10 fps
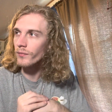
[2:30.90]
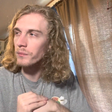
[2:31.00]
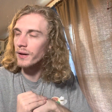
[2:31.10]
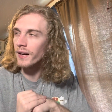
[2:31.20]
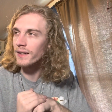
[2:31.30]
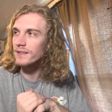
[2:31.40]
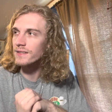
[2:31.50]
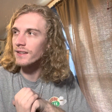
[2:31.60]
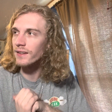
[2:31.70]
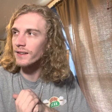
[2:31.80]
but I could
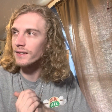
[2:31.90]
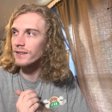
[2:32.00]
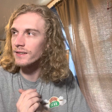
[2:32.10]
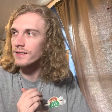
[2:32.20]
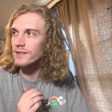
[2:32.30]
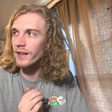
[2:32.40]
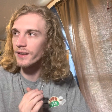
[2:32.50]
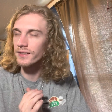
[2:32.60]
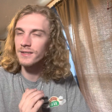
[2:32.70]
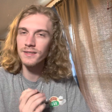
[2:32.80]
say like the
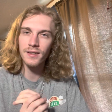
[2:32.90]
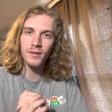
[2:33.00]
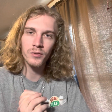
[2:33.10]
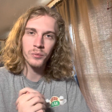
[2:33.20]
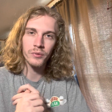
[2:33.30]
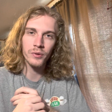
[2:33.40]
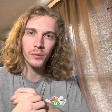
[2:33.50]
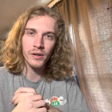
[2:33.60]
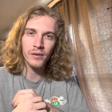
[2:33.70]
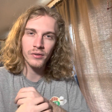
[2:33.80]
stakes of the movie
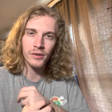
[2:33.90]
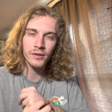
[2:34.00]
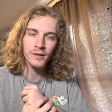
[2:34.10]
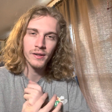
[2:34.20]
weren't ever